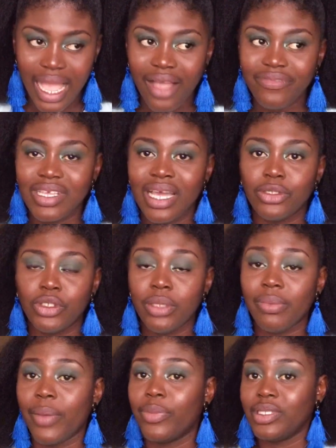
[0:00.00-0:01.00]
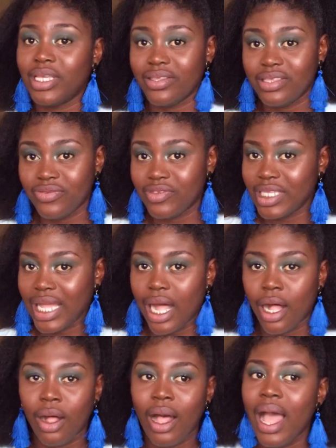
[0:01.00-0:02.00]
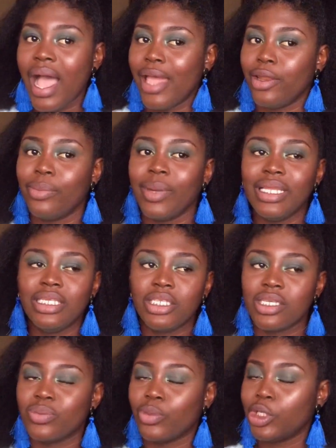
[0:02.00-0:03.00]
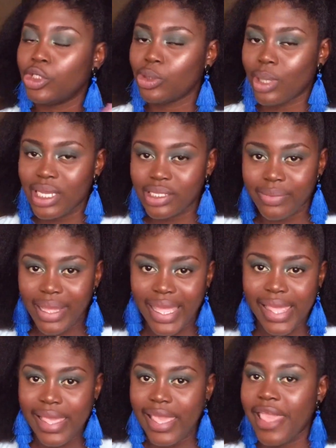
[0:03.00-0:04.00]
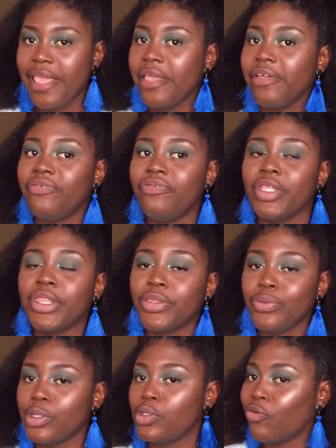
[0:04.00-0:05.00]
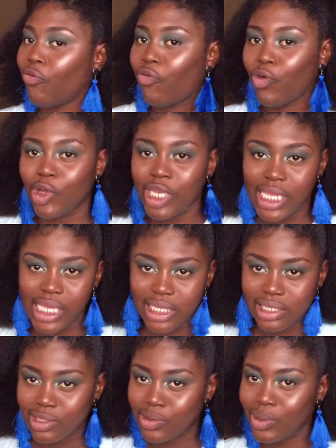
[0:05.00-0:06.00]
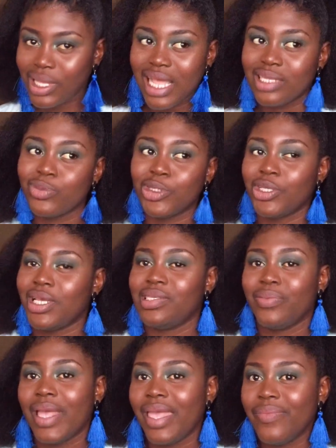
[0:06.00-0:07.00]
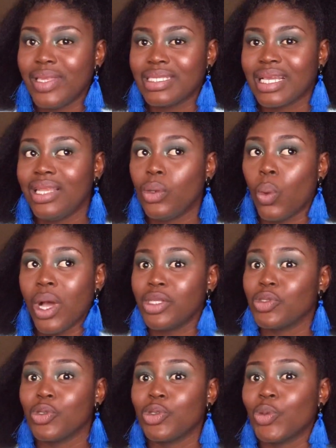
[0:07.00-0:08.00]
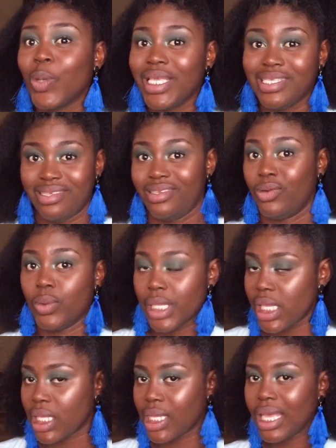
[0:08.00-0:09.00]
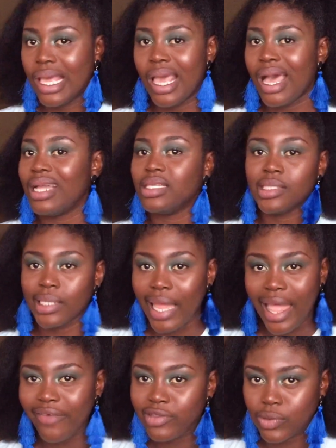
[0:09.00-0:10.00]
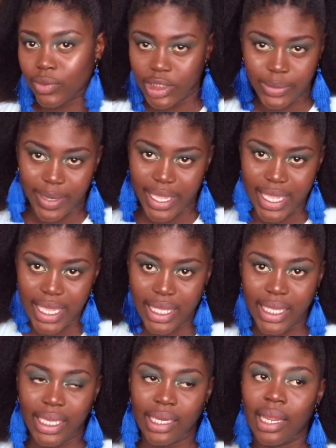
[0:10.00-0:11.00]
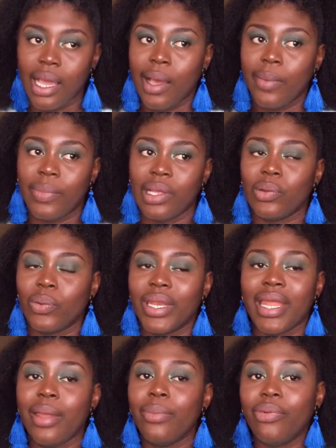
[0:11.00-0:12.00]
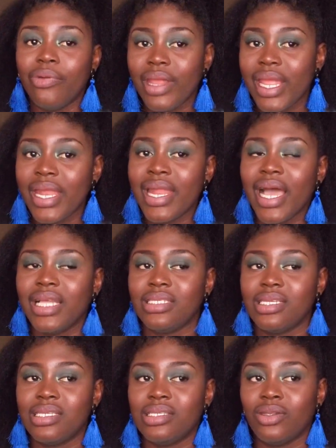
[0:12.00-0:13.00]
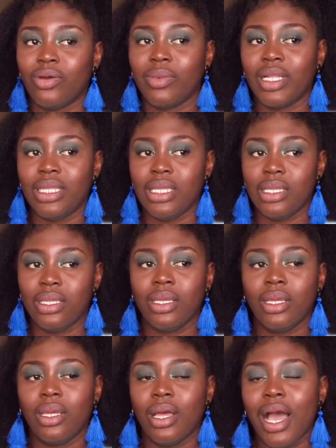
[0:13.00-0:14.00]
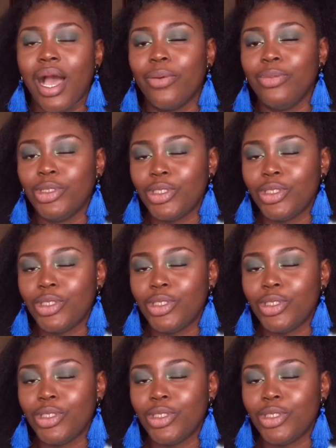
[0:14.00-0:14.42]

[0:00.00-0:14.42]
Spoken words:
after I do my protective style, I normally just moisturize my hair every 3 to 4 days. So that's moisturizing my hair basically once or twice in a week until I have to wash my hair again. But when I braid, I just normally I'll be